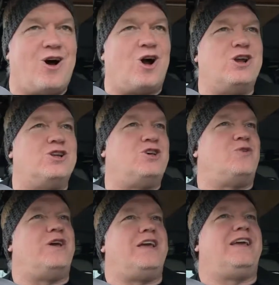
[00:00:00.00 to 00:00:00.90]
all you're
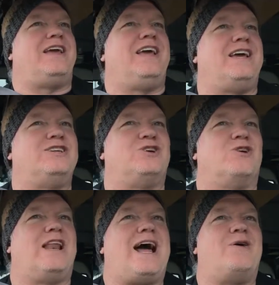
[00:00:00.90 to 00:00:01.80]
doing is you're
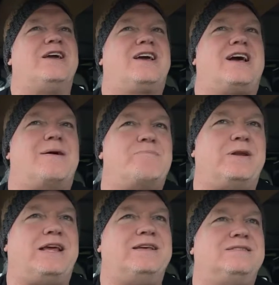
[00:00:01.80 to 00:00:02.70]
allowing
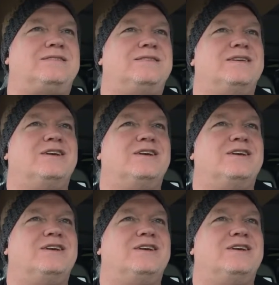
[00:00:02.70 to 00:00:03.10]
companies